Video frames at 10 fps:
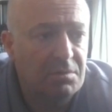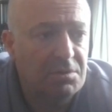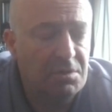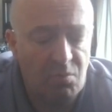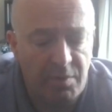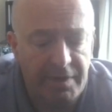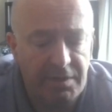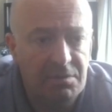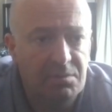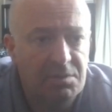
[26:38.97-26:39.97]
So why
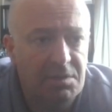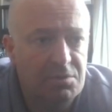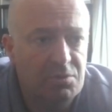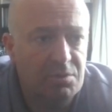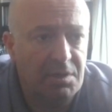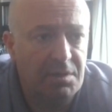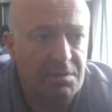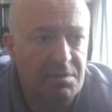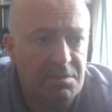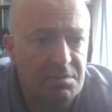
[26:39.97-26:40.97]
don't I try
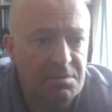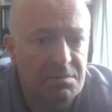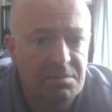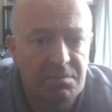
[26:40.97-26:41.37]
this?